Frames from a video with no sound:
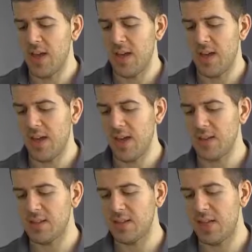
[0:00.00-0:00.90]

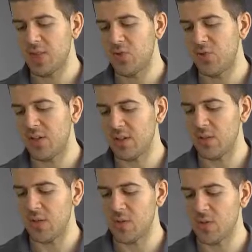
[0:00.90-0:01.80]
and natural and
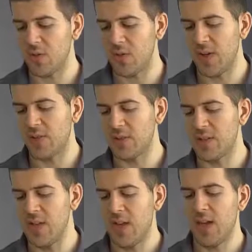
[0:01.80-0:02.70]
artificial
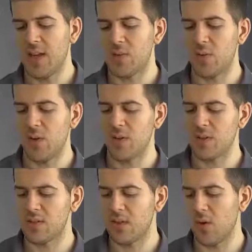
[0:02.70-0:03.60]
flavors, as well
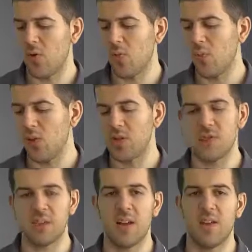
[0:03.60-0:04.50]
as a whole bunch of
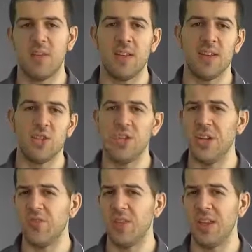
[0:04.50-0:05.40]
stuff that is
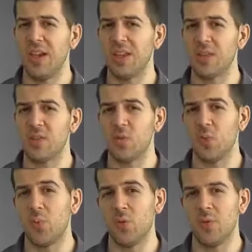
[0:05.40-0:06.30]
generally added to
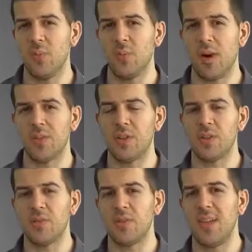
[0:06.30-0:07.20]
protein
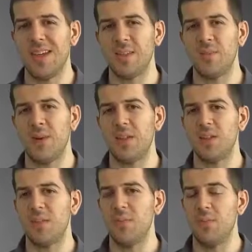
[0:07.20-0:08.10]
powders to taste
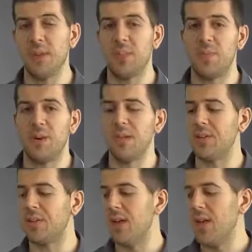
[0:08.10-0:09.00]
better and mix
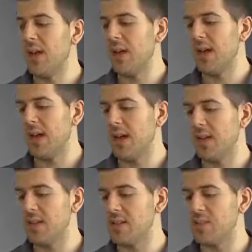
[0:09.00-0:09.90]
better
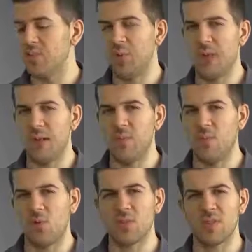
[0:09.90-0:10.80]
and be
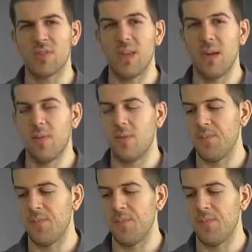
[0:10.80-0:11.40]
more stable.